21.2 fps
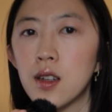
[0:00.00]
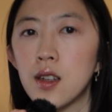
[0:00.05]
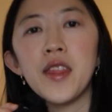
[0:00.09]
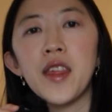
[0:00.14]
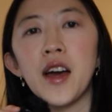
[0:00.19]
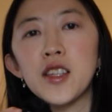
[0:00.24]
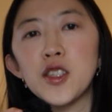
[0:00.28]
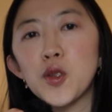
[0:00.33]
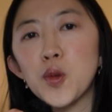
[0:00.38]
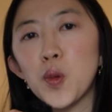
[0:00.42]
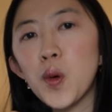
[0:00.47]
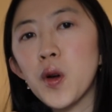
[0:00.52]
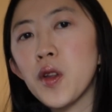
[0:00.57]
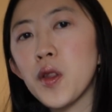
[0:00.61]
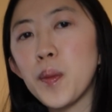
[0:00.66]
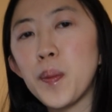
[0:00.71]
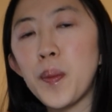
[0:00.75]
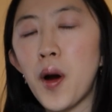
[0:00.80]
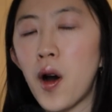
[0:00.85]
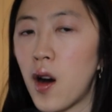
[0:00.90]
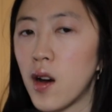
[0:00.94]
And that's where
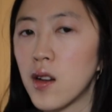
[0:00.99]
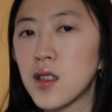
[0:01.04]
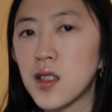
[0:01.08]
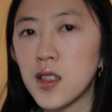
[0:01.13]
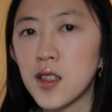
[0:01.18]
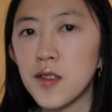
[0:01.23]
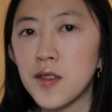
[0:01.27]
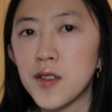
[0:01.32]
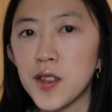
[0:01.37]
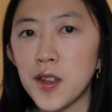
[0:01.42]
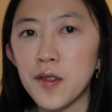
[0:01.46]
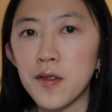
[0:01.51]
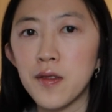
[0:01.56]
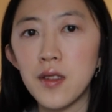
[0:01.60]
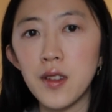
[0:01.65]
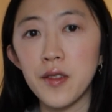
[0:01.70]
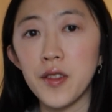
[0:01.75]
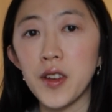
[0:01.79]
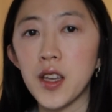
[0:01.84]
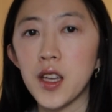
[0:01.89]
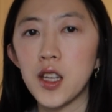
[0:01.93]
the positives of
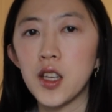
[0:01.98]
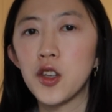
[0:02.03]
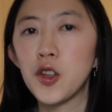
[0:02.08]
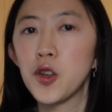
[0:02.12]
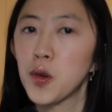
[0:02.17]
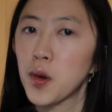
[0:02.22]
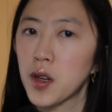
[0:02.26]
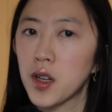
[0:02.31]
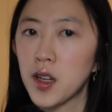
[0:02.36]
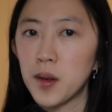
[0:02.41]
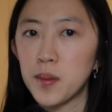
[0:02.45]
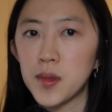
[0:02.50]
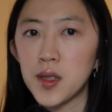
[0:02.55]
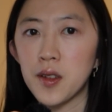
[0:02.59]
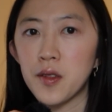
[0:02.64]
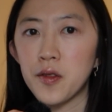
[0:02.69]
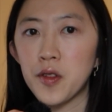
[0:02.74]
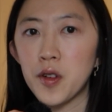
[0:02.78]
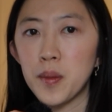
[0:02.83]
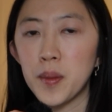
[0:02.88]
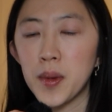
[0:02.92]
living in New York comes
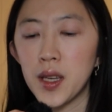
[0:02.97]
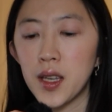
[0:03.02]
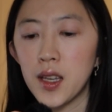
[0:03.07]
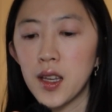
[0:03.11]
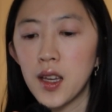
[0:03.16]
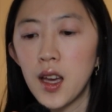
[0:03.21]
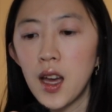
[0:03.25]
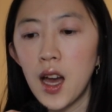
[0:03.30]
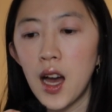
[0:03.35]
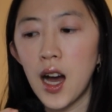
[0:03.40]
in for me.